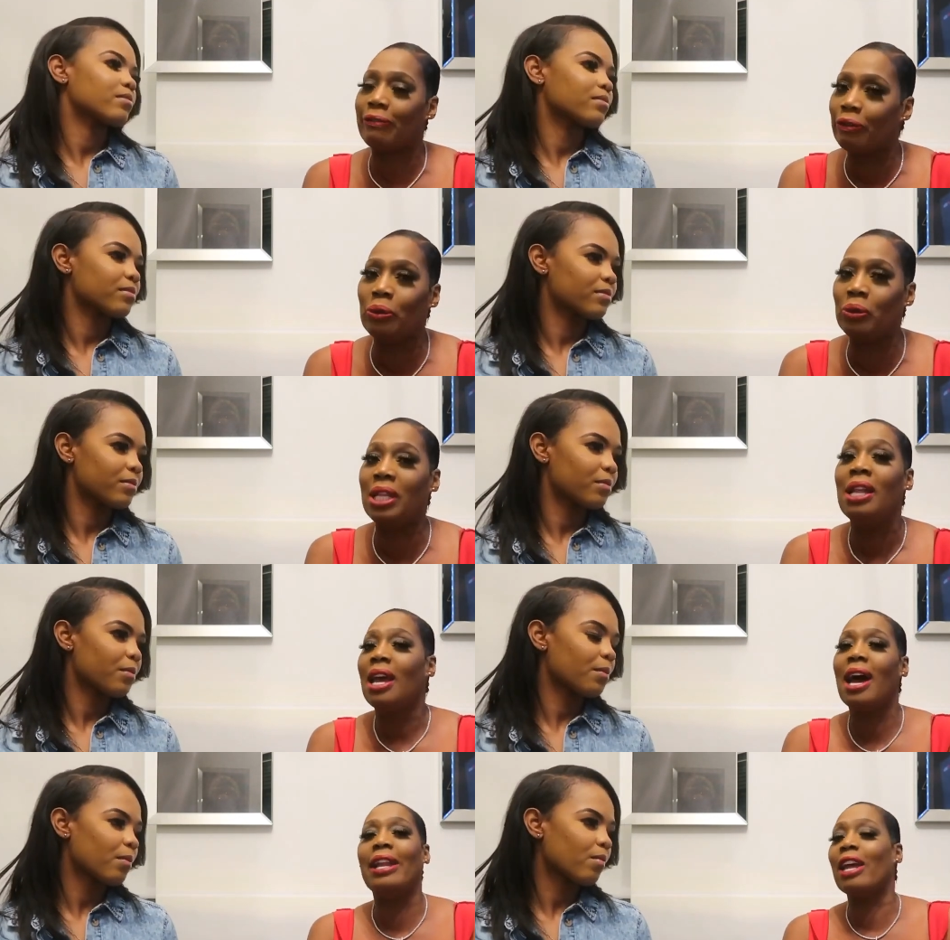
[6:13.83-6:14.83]
Speaker 1: food
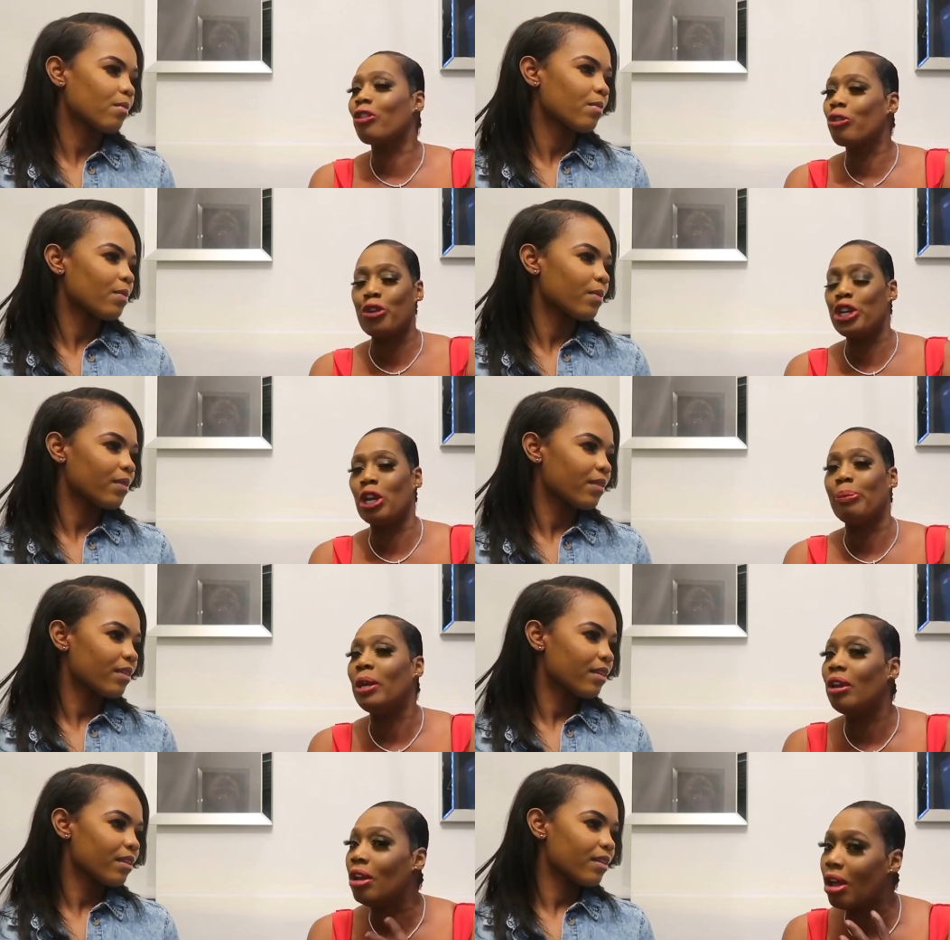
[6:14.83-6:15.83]
and I growing up
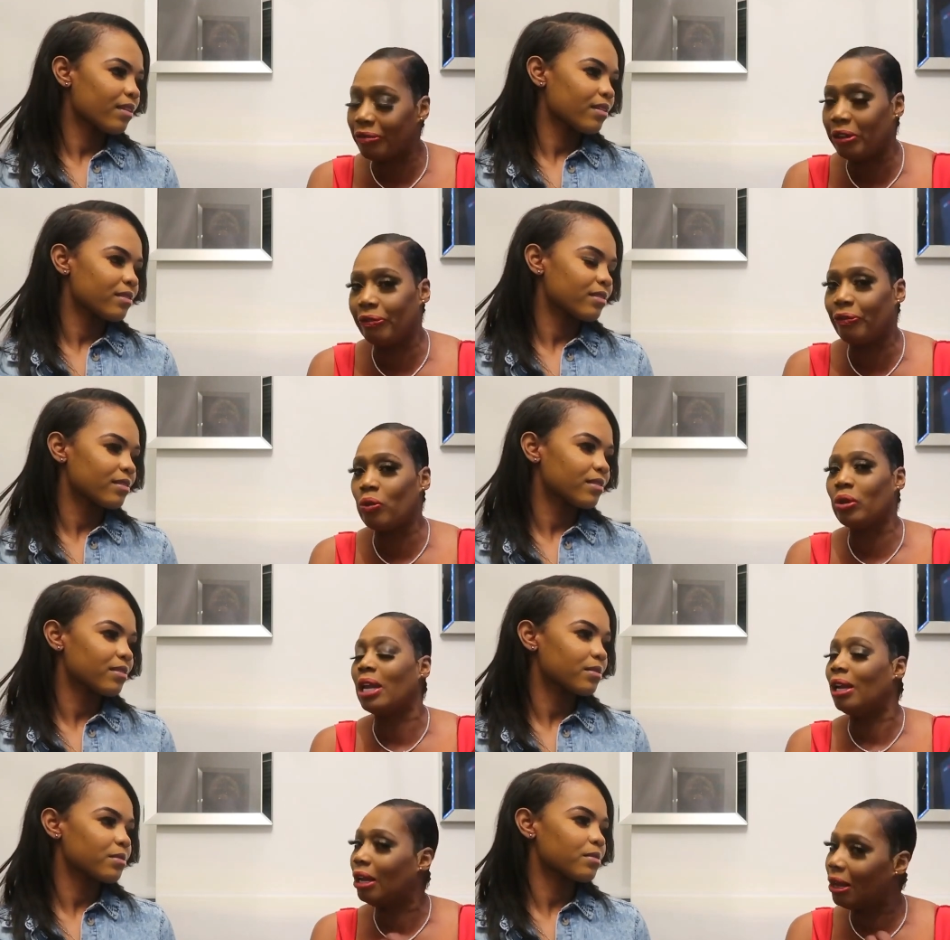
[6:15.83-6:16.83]
loving food
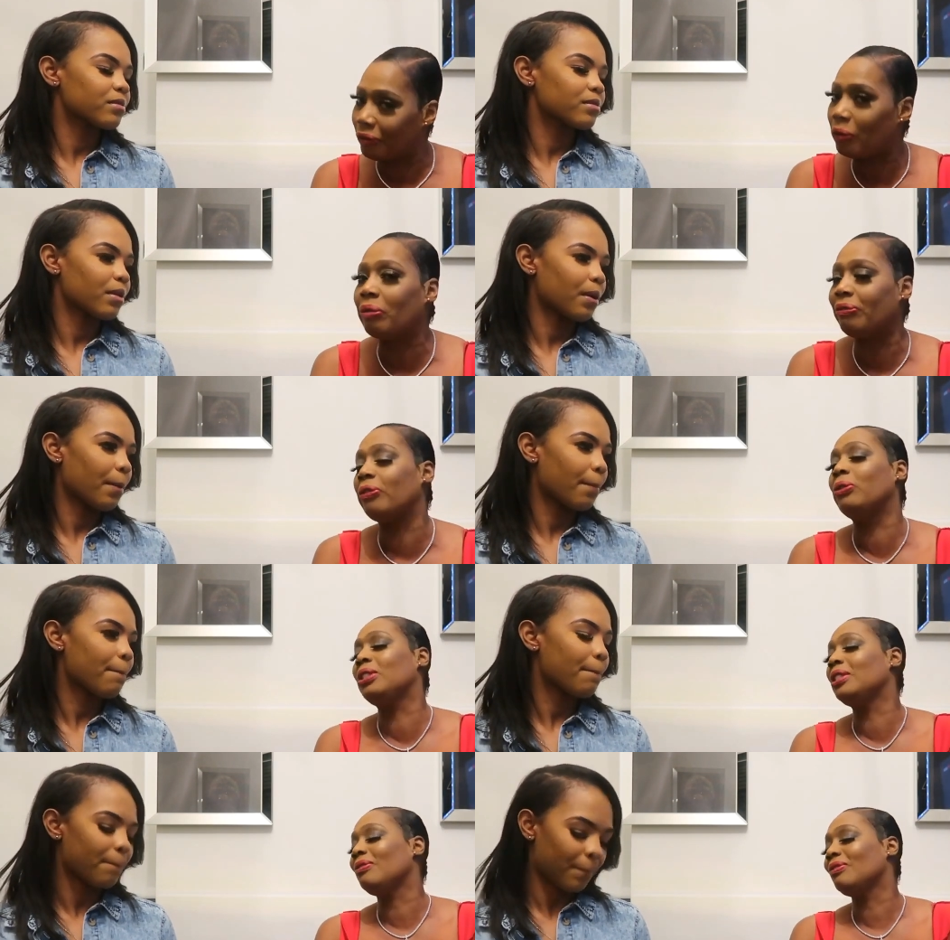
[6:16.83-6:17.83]
and love cook
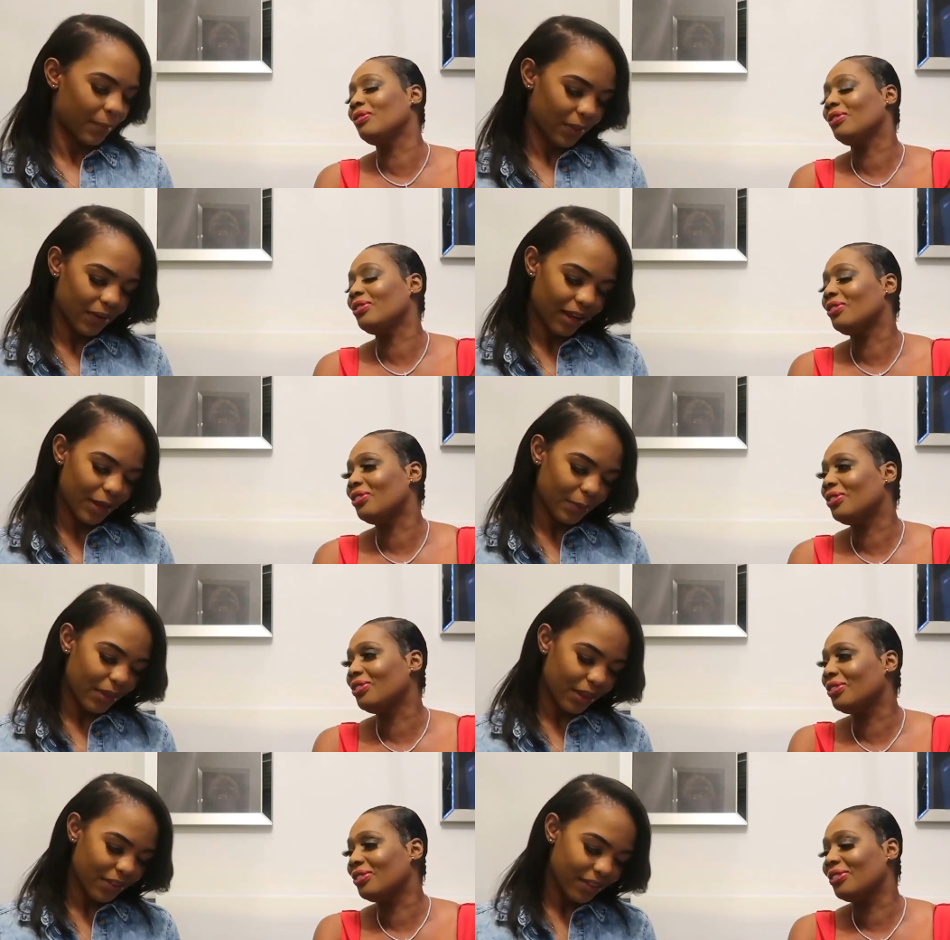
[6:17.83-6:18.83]
food. Okay,
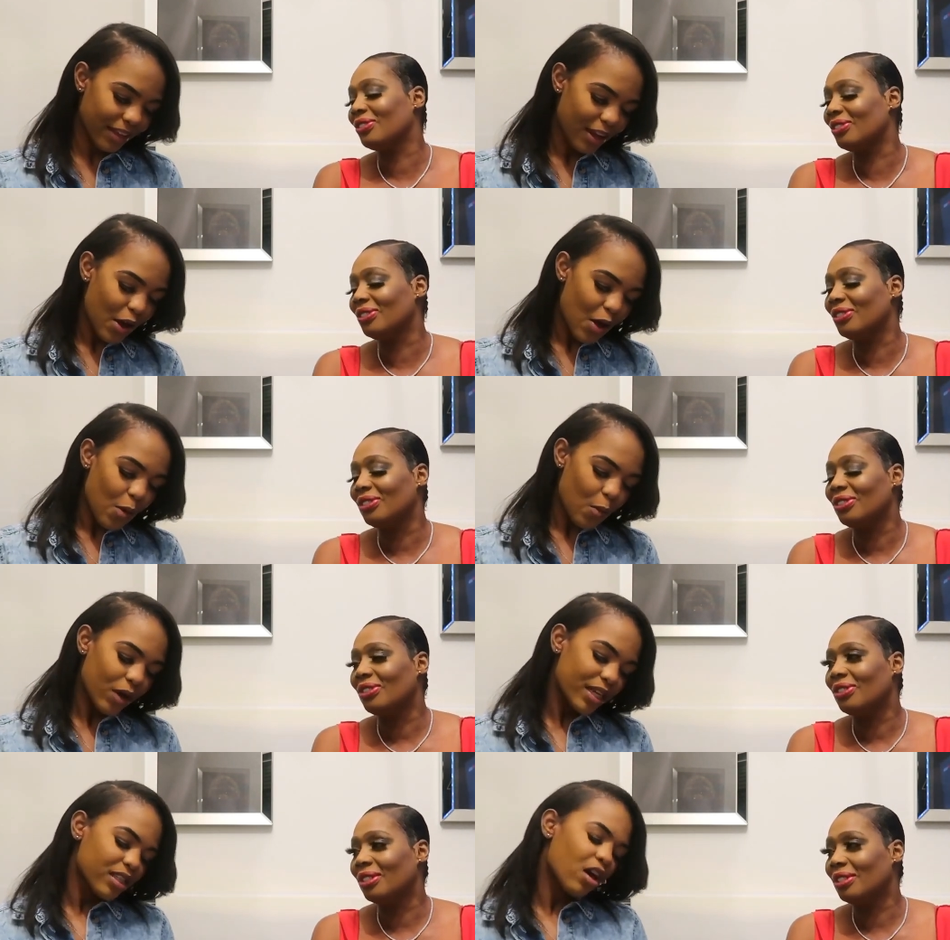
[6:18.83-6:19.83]
Speaker 2: perfect.
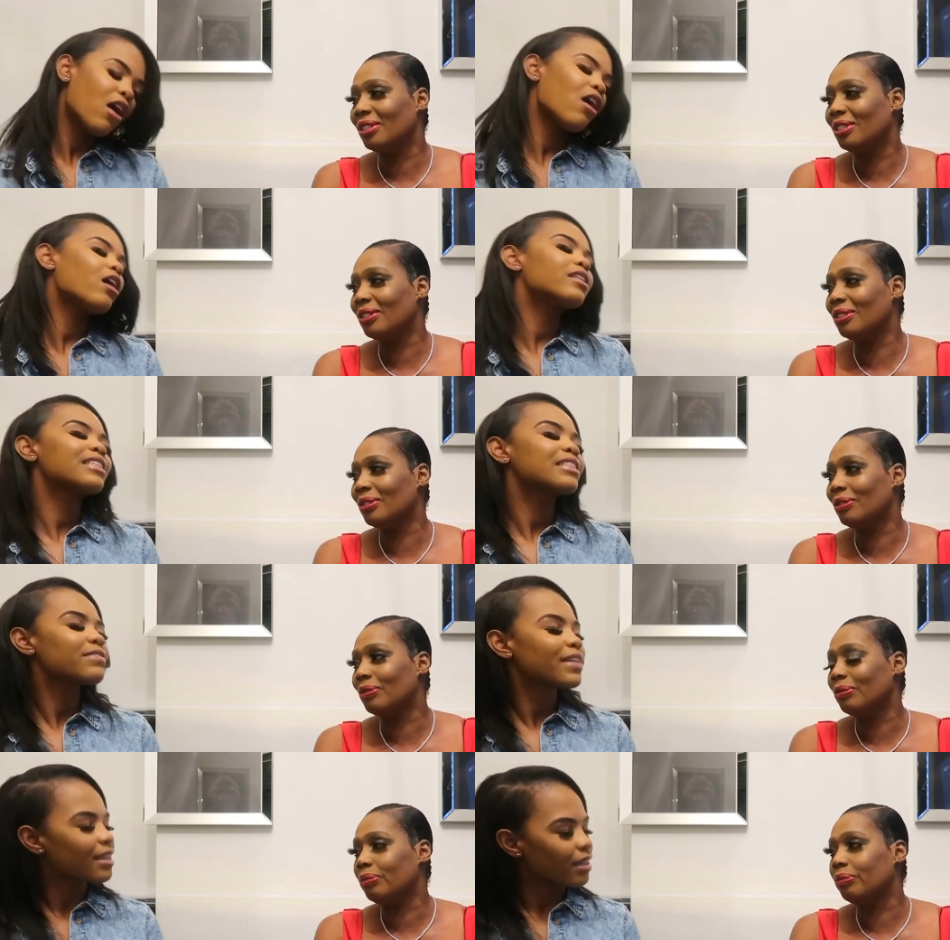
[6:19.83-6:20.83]
What is the hardest
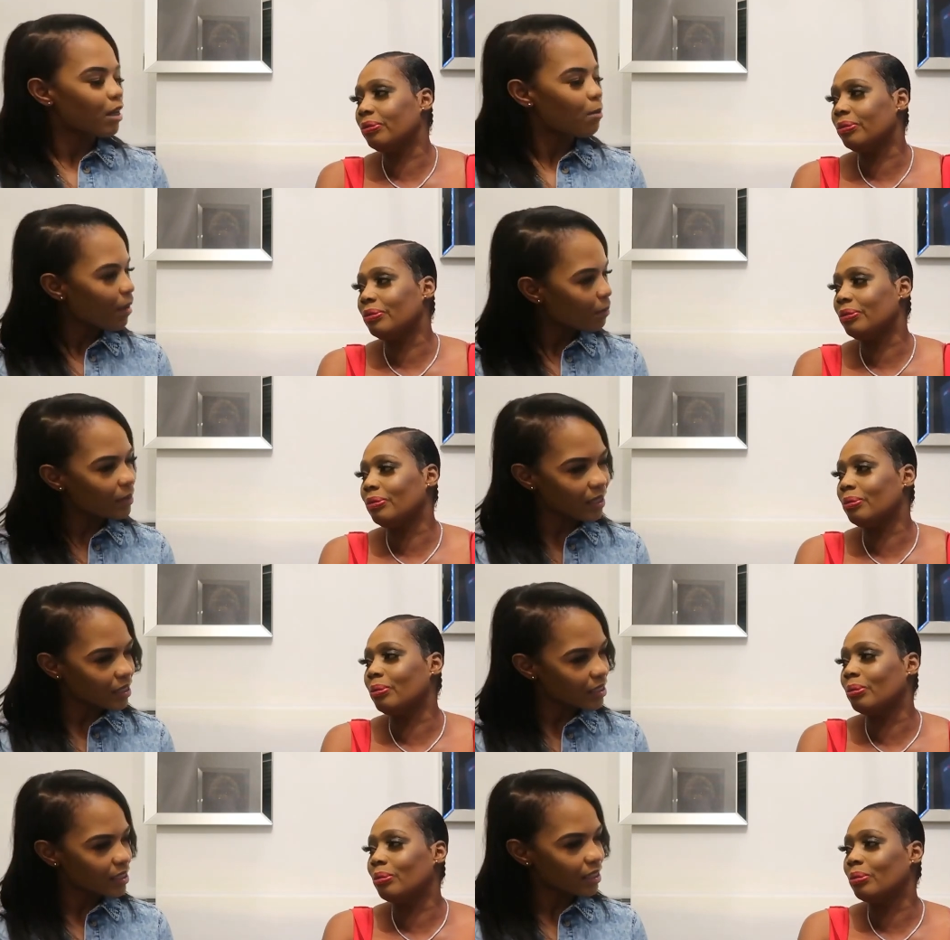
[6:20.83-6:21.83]
thing about being
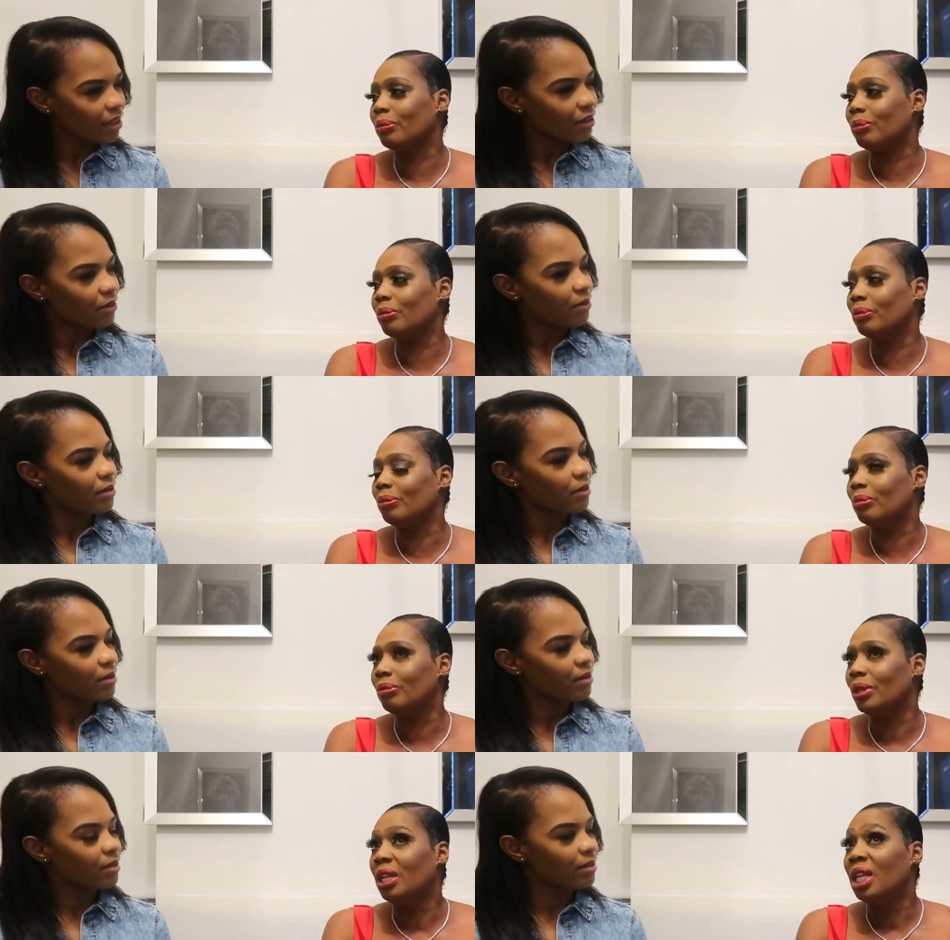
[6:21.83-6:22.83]
a CEO?
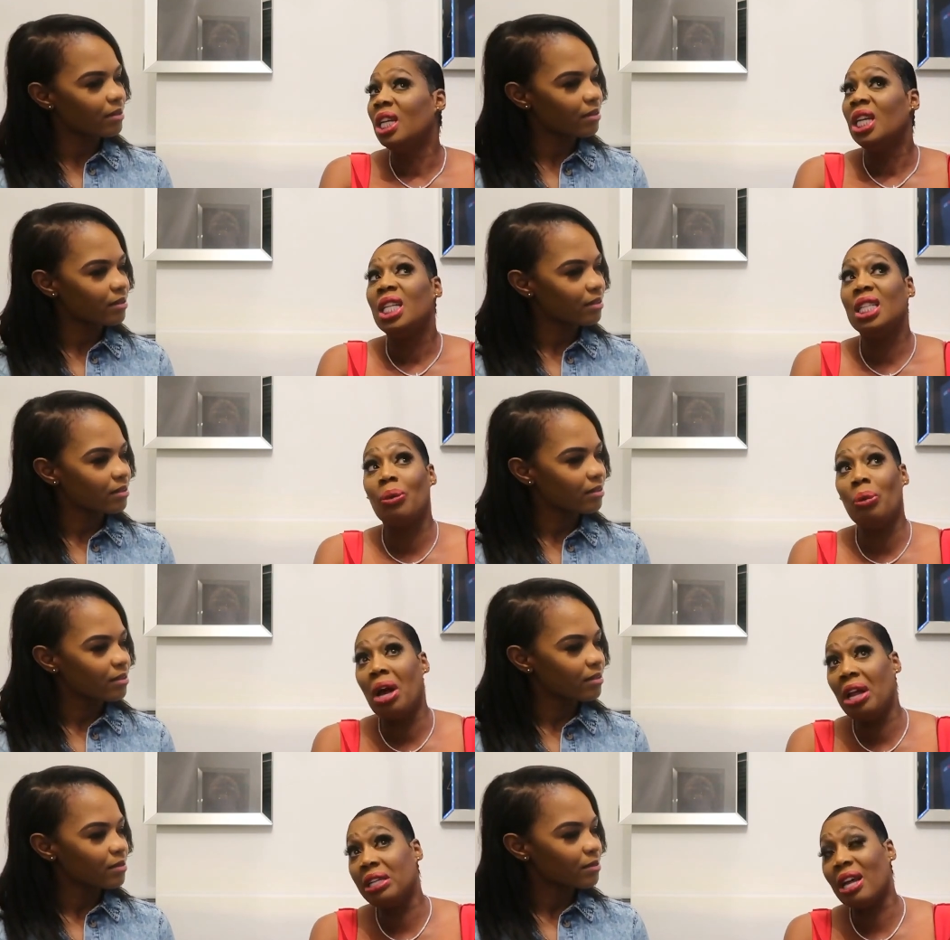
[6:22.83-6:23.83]

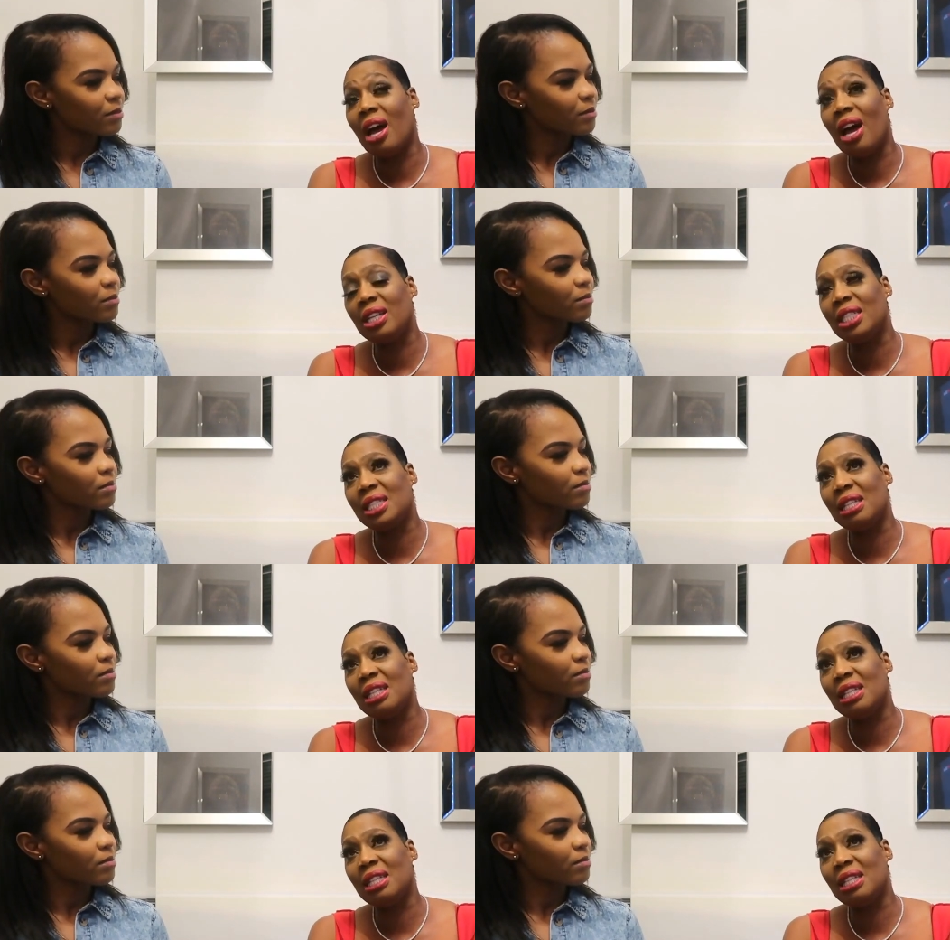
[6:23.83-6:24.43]
Speaker 1: Well, the hardest